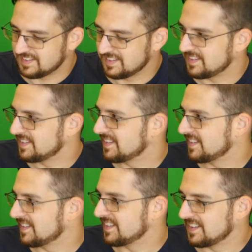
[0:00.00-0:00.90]

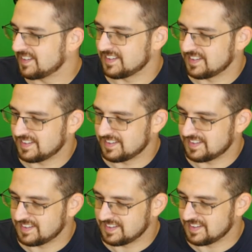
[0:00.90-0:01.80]

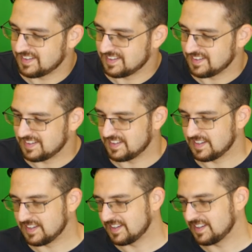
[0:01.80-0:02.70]

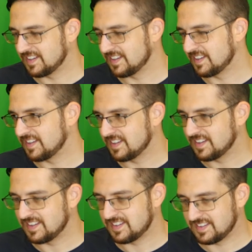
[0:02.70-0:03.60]

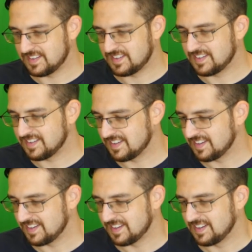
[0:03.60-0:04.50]

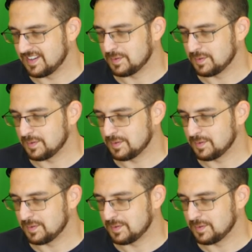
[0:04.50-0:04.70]
No words are spoken by the person on screen.